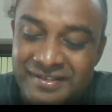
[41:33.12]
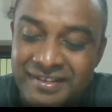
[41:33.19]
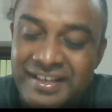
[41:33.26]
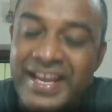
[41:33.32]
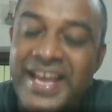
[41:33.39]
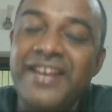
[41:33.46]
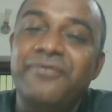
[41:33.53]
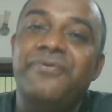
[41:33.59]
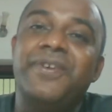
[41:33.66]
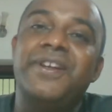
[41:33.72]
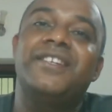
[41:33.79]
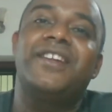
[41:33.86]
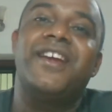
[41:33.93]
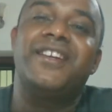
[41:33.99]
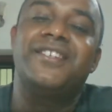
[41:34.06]

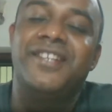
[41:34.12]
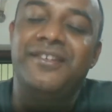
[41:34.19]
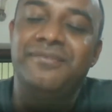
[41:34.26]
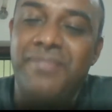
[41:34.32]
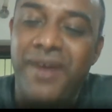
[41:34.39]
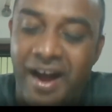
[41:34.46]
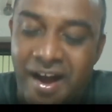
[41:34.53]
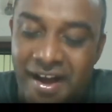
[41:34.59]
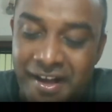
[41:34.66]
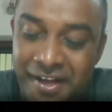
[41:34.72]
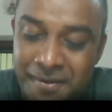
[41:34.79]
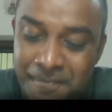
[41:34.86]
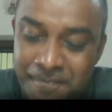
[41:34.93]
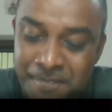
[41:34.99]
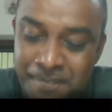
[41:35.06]
infiltrated by